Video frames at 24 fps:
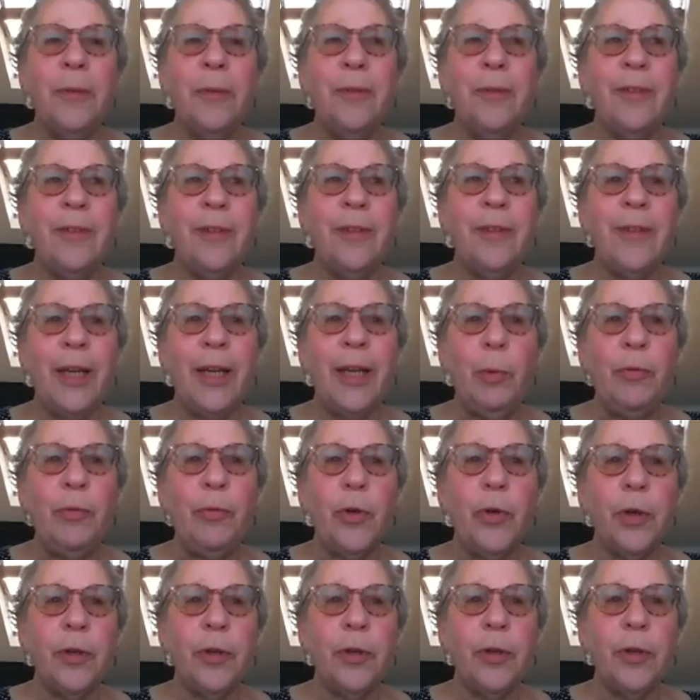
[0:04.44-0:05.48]
Today we've
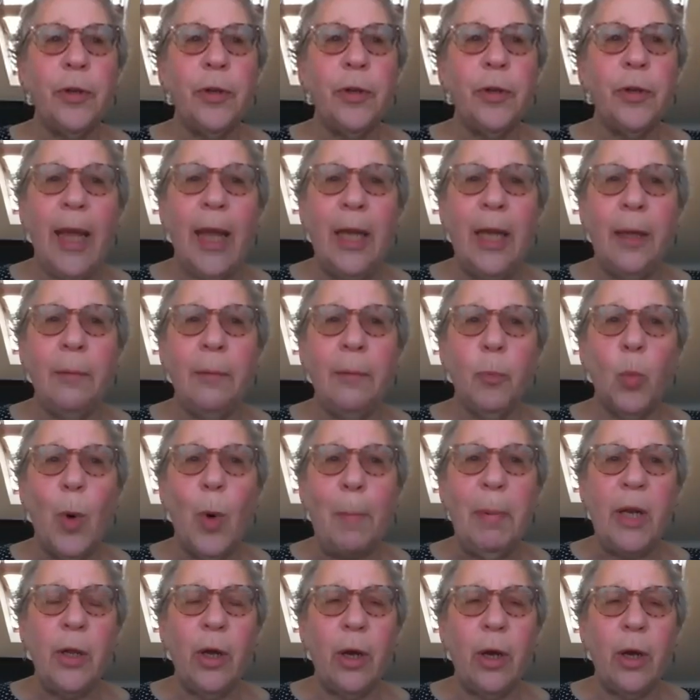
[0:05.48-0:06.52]
got a
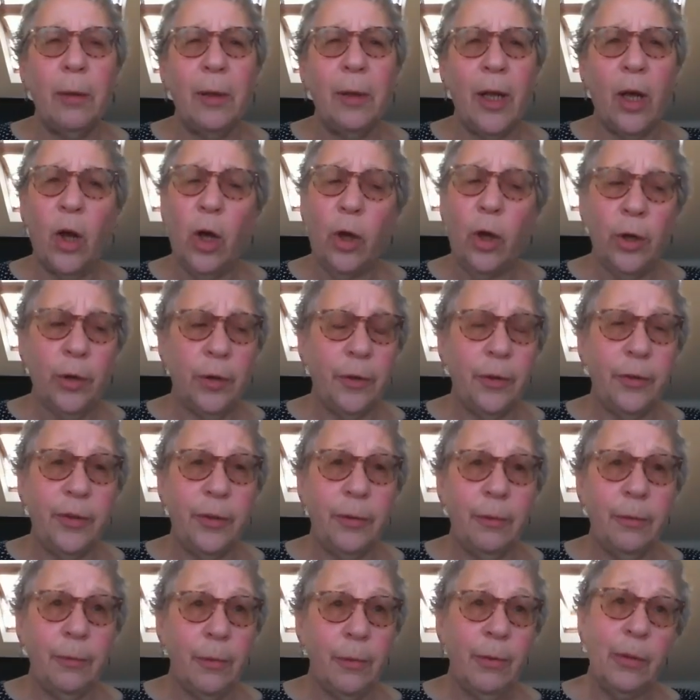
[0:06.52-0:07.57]
webinar on
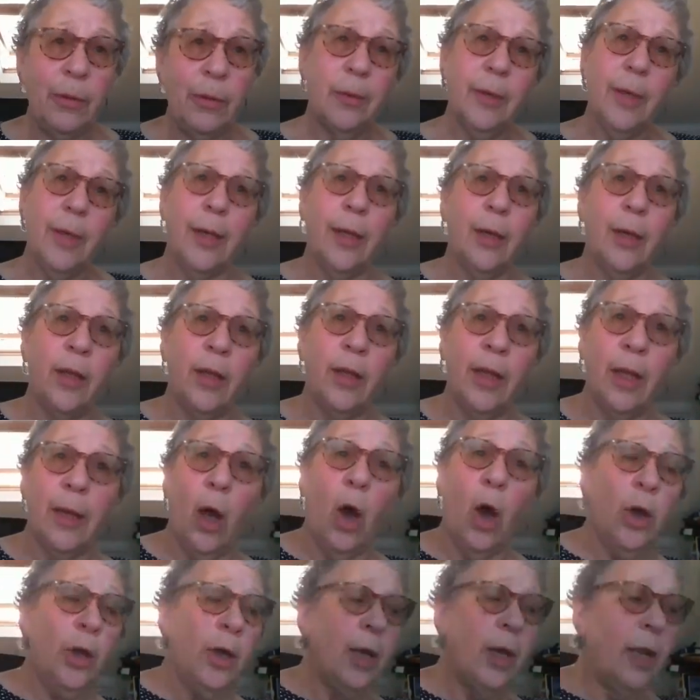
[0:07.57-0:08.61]

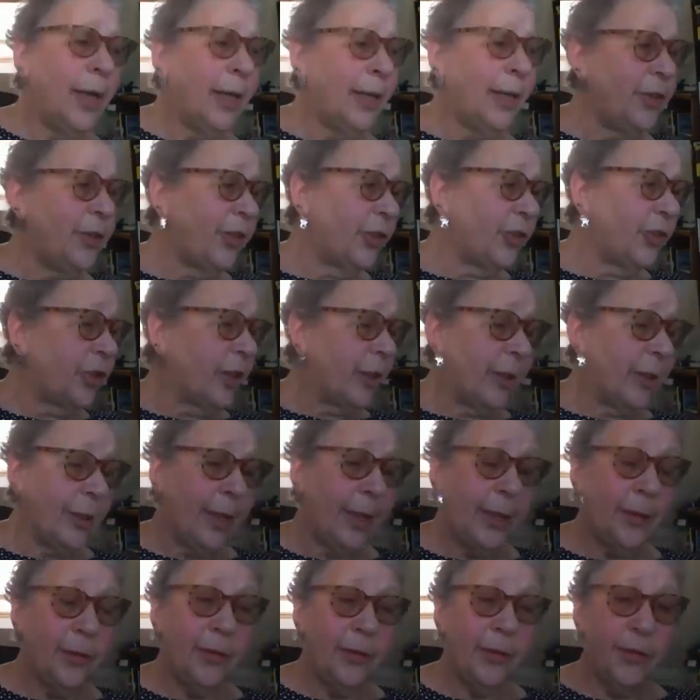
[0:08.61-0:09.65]
online digital
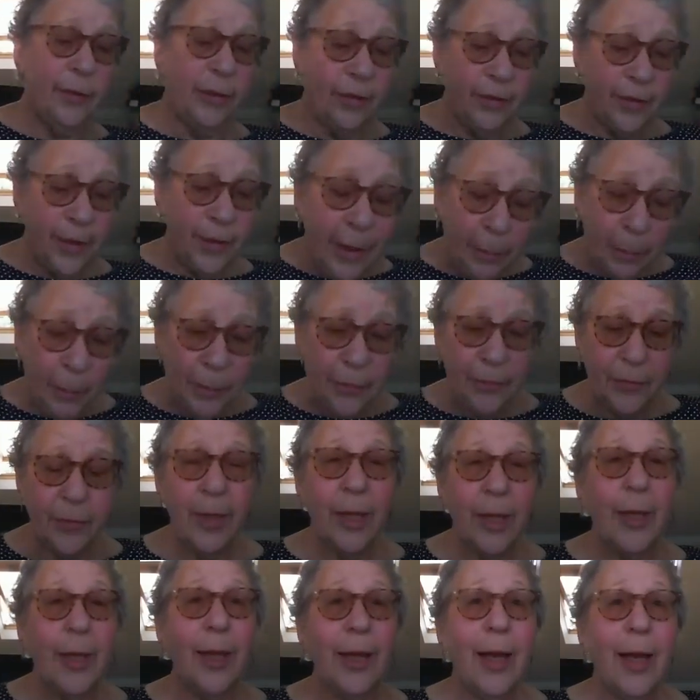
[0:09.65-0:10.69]
hints and tips.
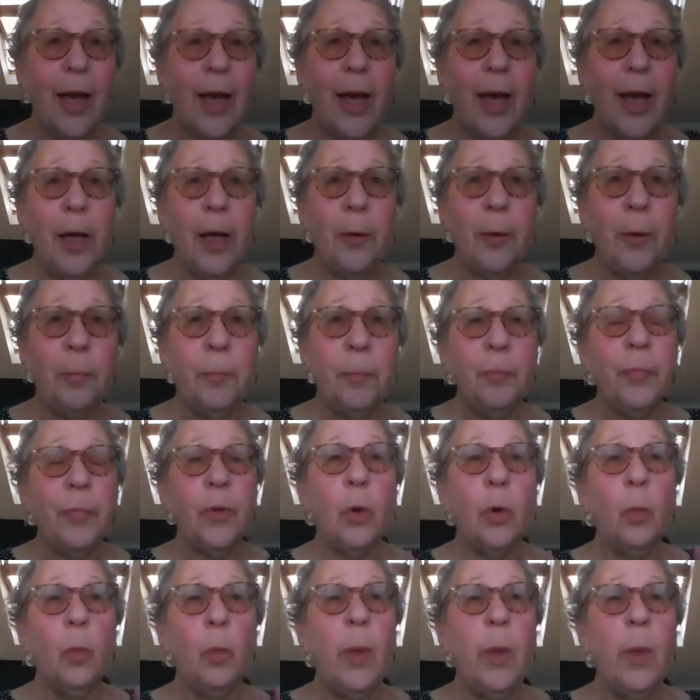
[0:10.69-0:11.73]

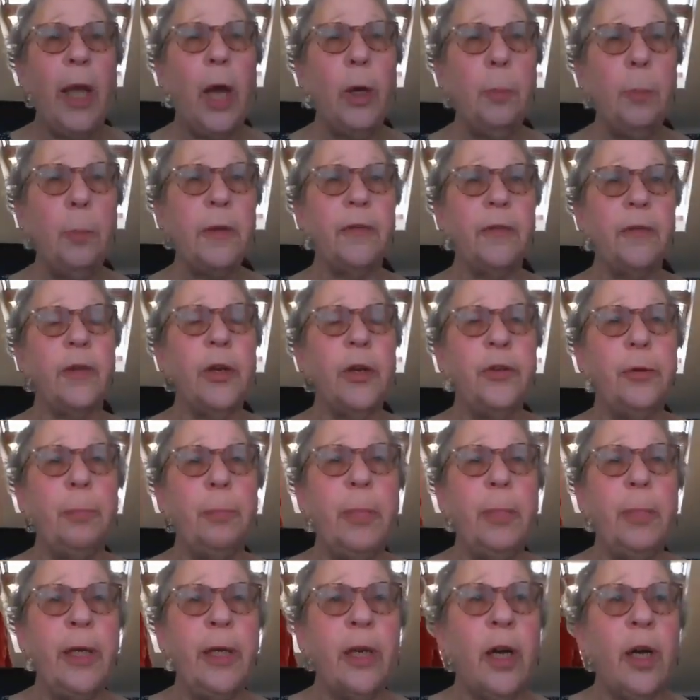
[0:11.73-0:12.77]
We hope it's going to
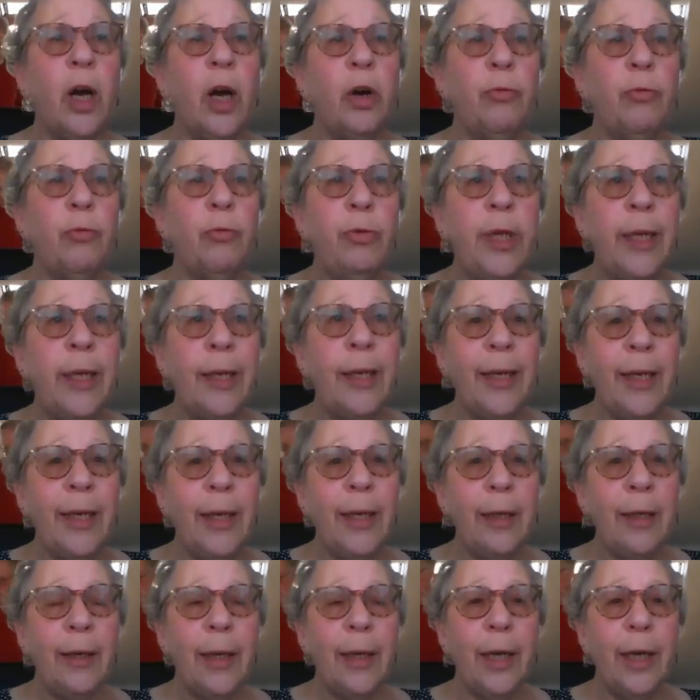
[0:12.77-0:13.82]
be a really
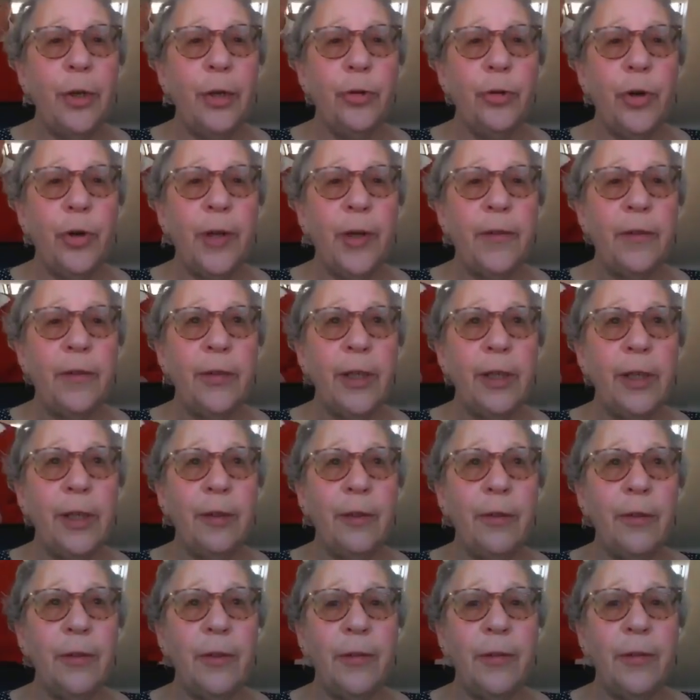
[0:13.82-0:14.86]

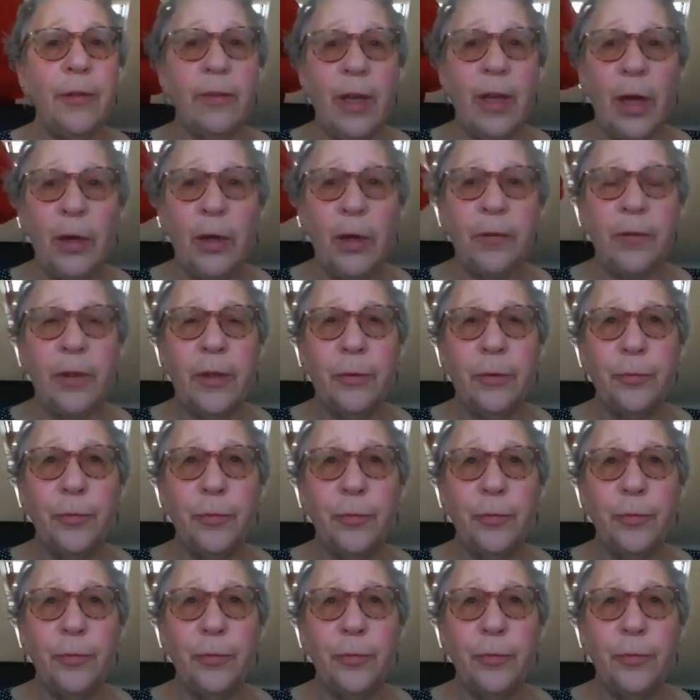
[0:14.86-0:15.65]
interesting, discursive